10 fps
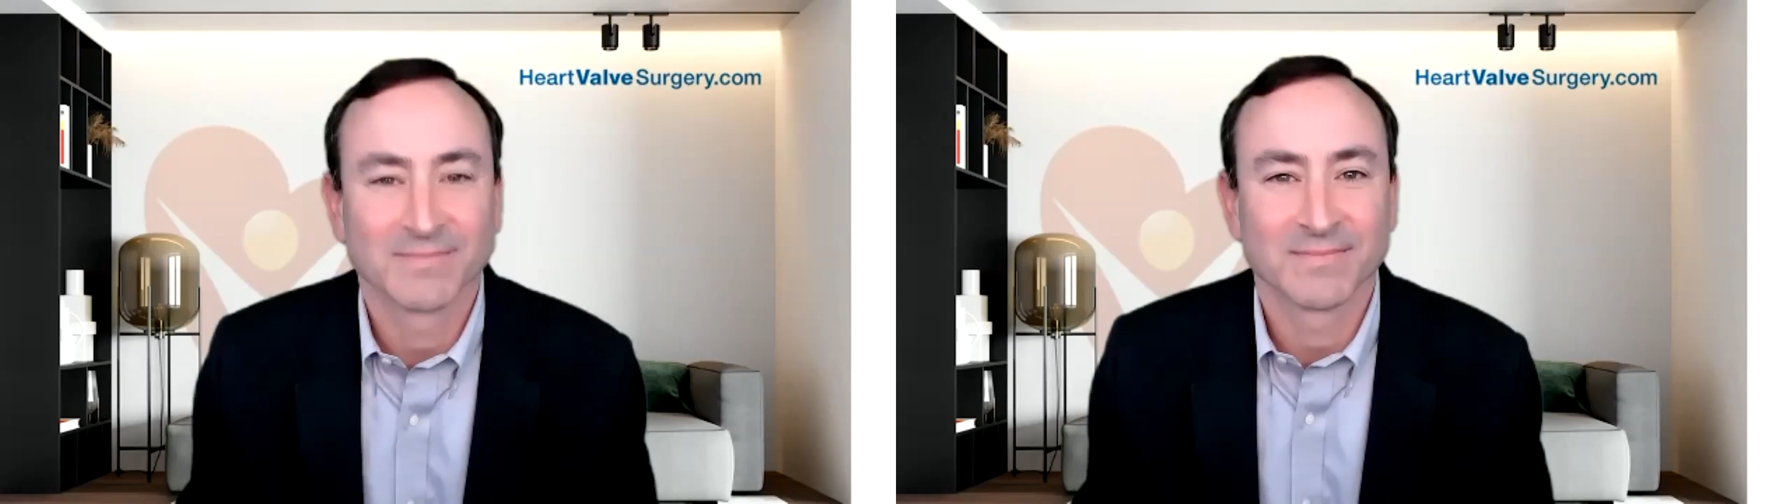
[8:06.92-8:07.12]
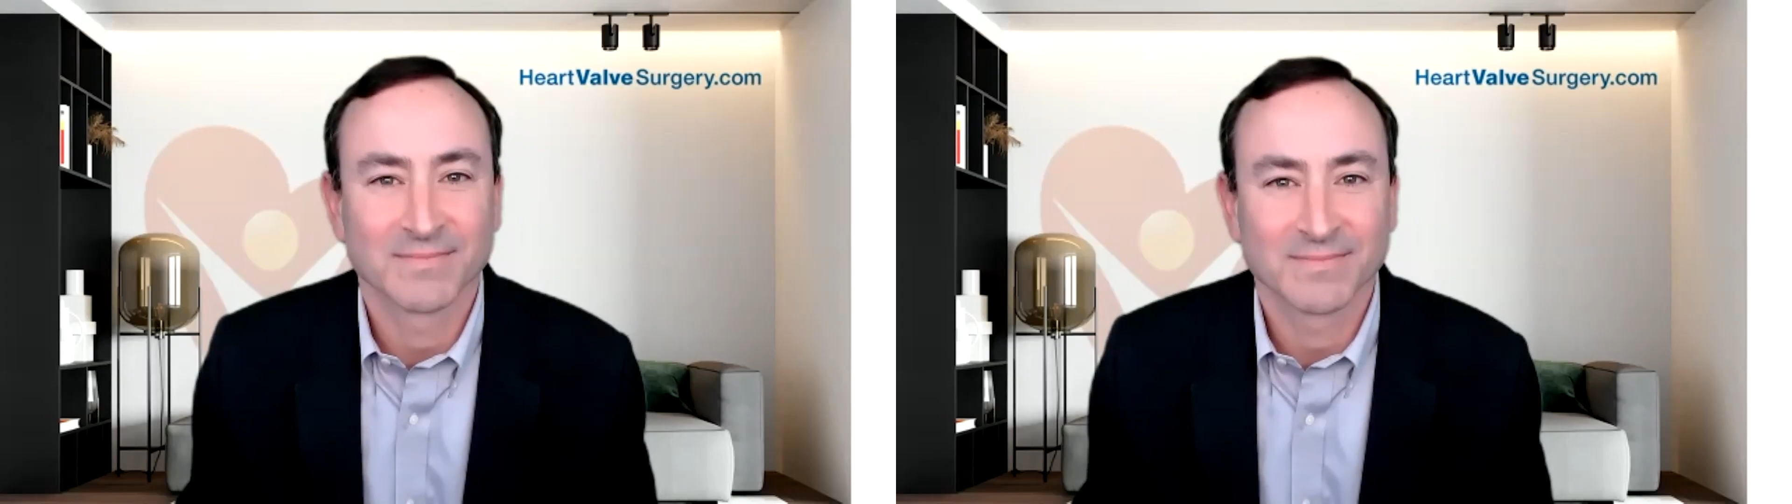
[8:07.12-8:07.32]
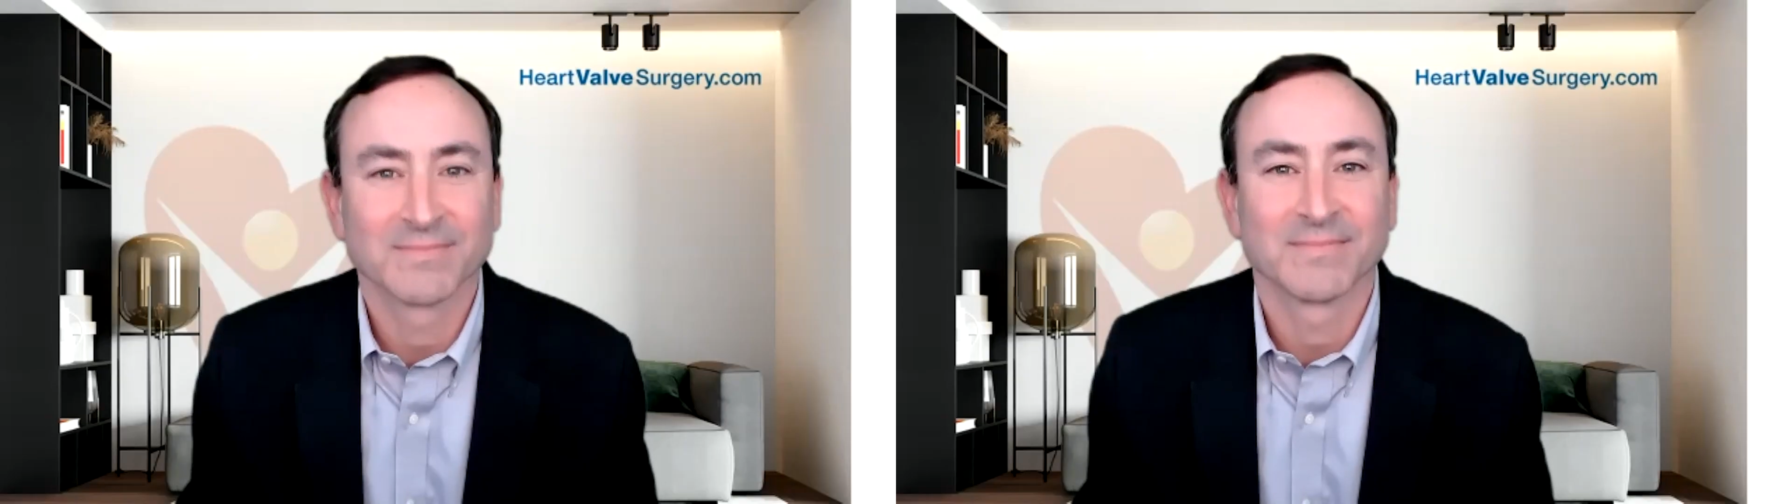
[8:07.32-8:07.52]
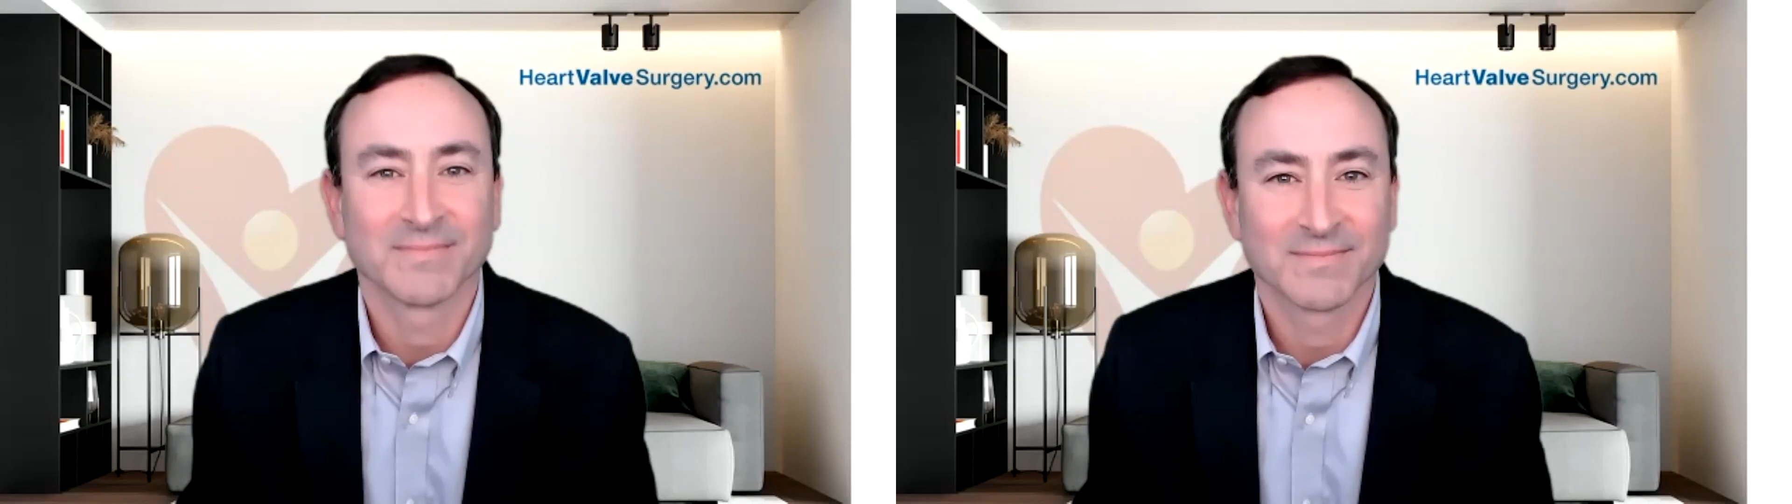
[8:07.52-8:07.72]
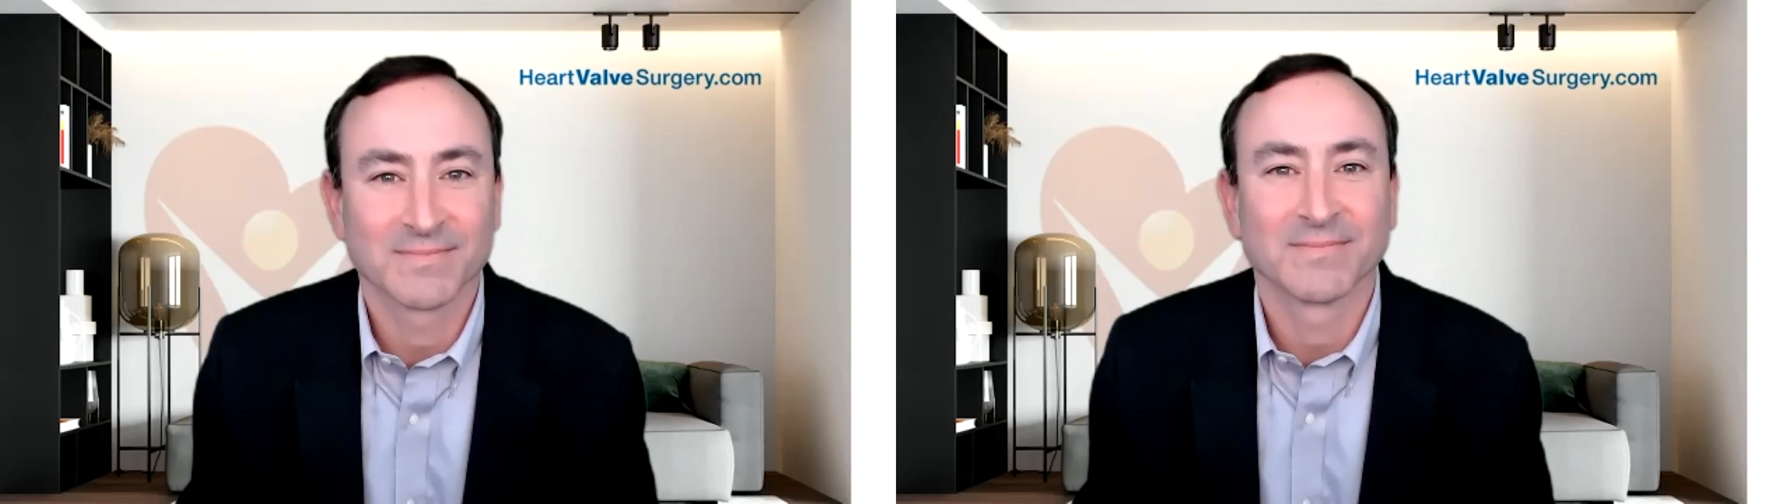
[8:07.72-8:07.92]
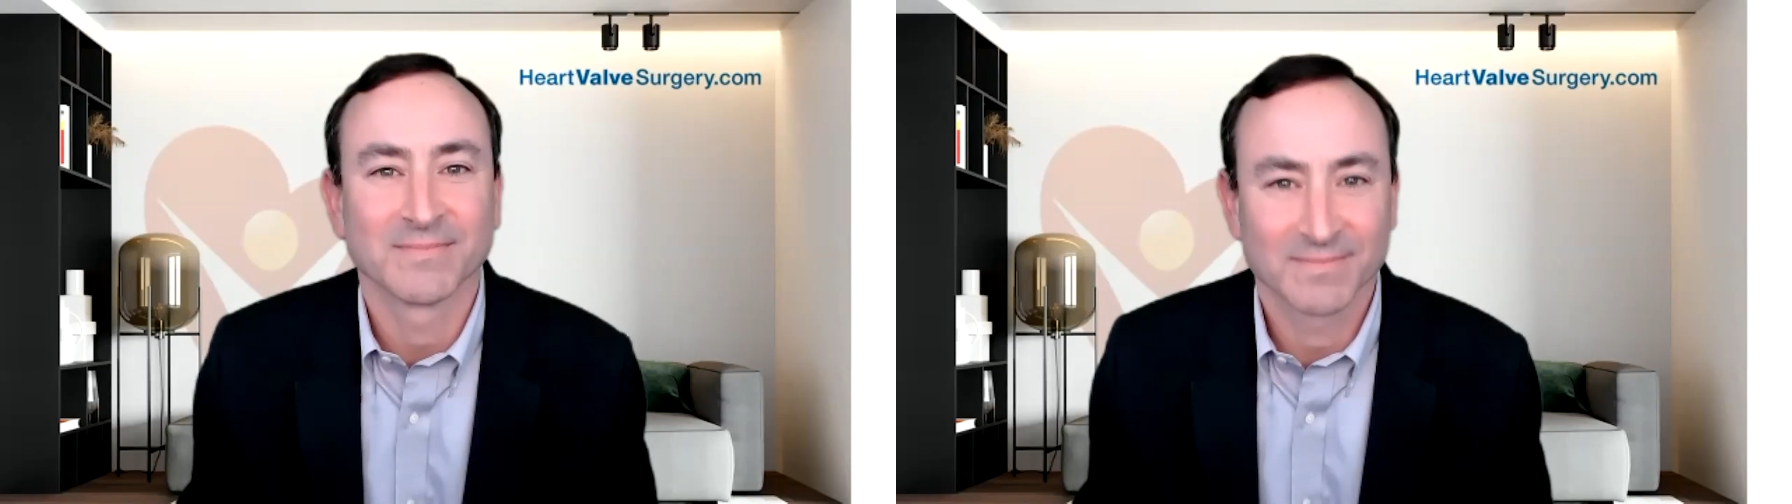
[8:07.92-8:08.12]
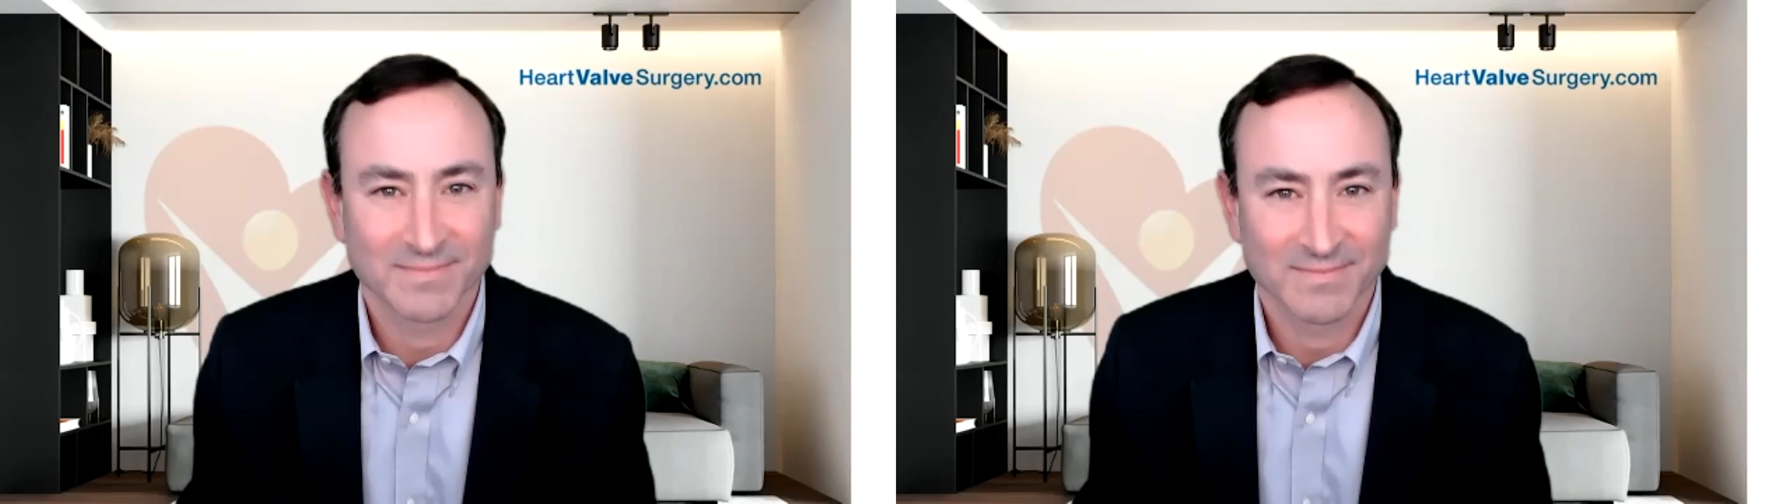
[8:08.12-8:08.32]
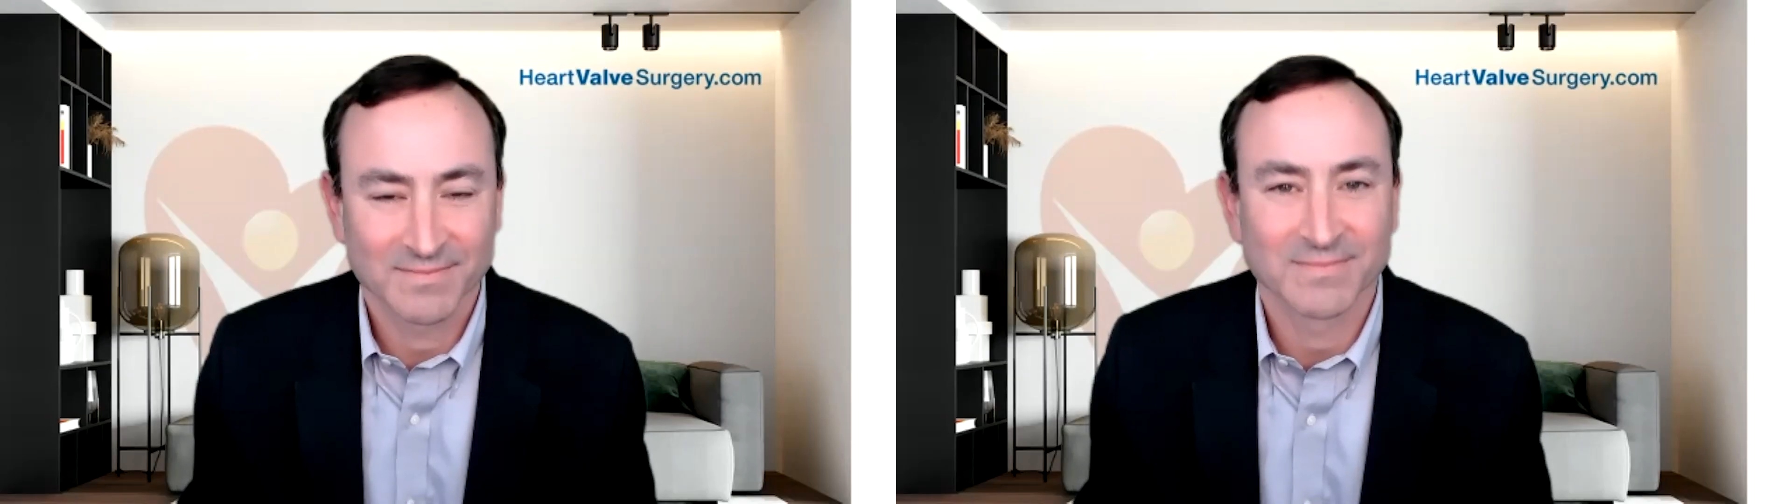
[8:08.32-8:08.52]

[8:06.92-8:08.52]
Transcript: So new technologies